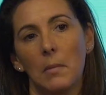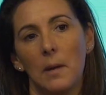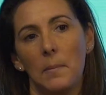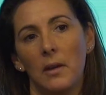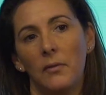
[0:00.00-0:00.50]
my
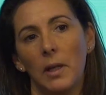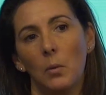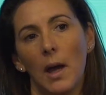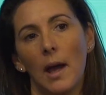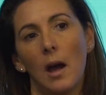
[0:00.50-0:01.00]
epiphany,
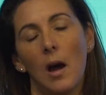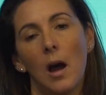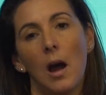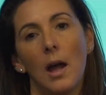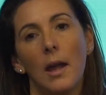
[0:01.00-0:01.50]
where
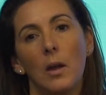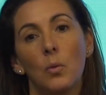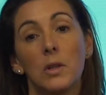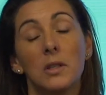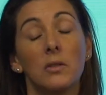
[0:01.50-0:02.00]
I
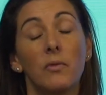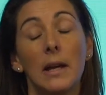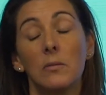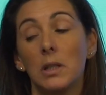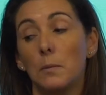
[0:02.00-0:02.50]
was
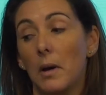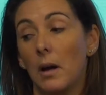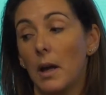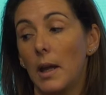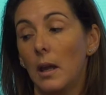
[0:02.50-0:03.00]
surrounded
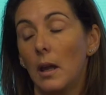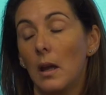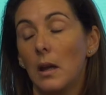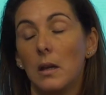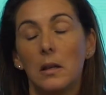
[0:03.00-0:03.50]
by
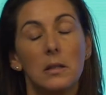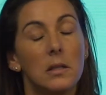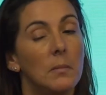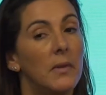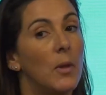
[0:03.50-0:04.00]

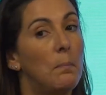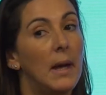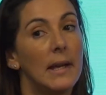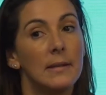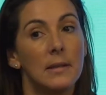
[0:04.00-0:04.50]
some of the
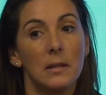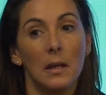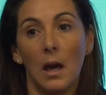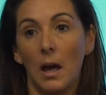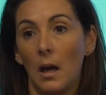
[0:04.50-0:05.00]
best
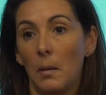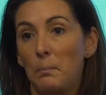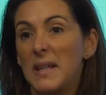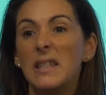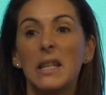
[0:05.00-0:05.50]

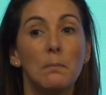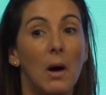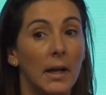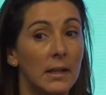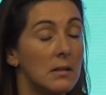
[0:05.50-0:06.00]
business
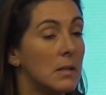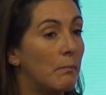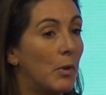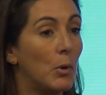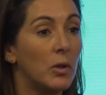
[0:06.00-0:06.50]
minds,
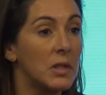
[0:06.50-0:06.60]
the board of